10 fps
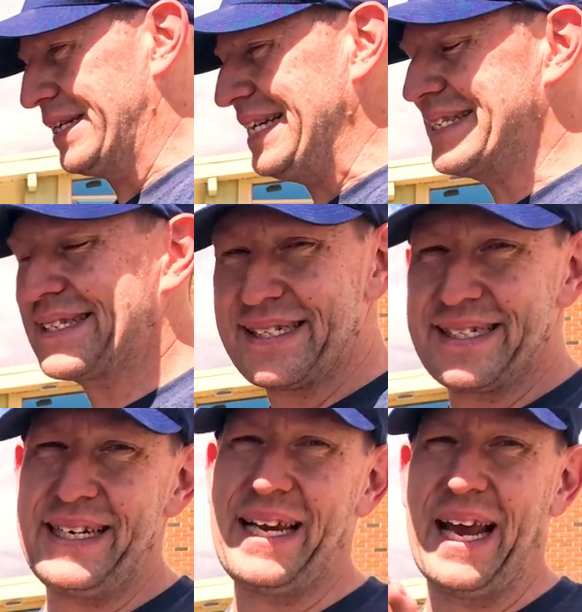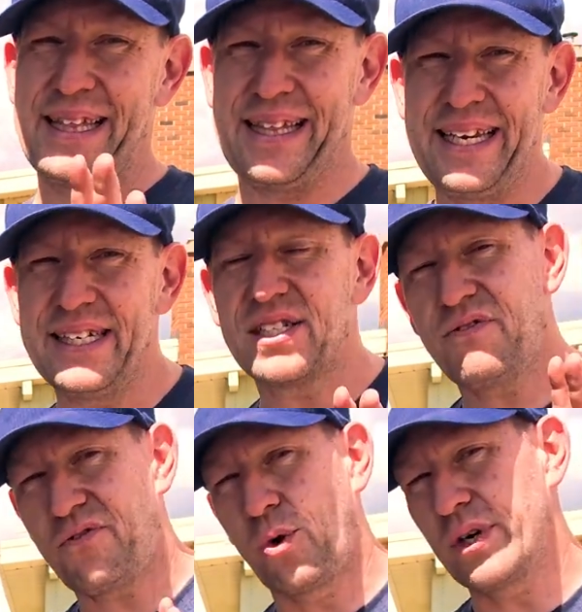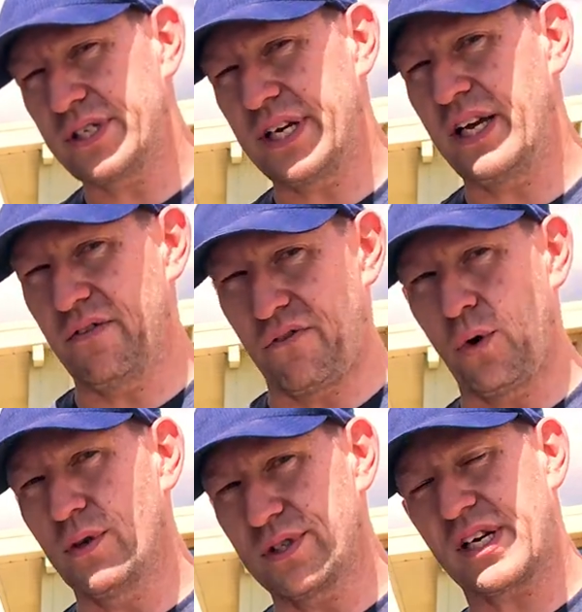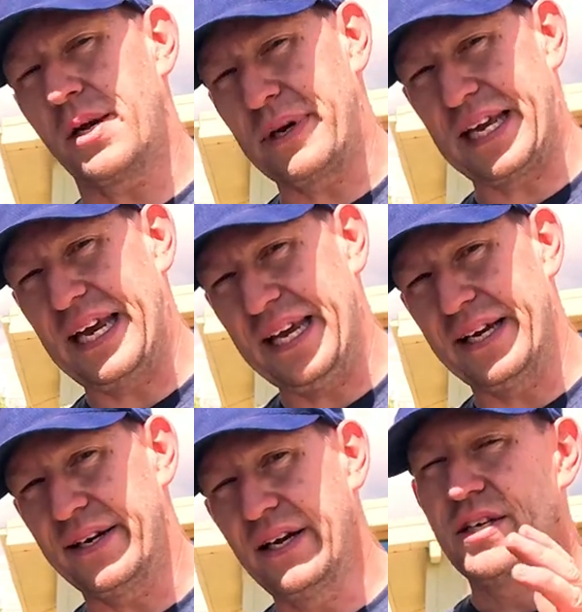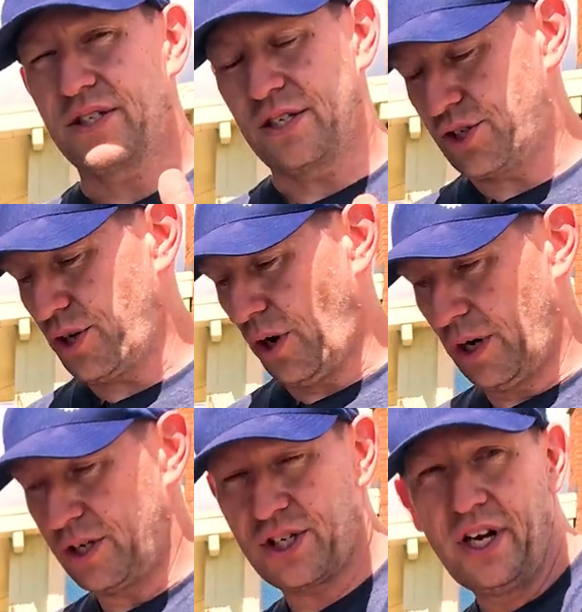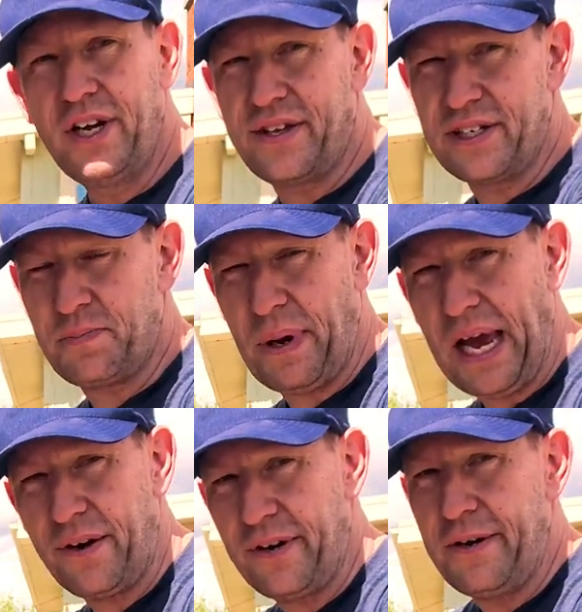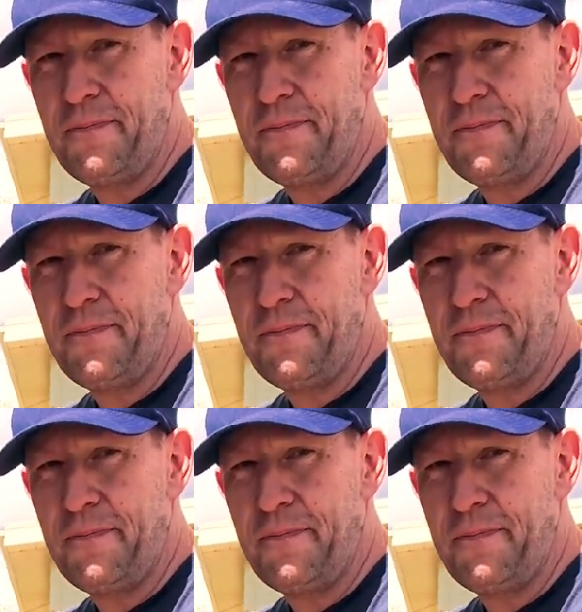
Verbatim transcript: it needs to see at least 14 volts coming in to charge this battery.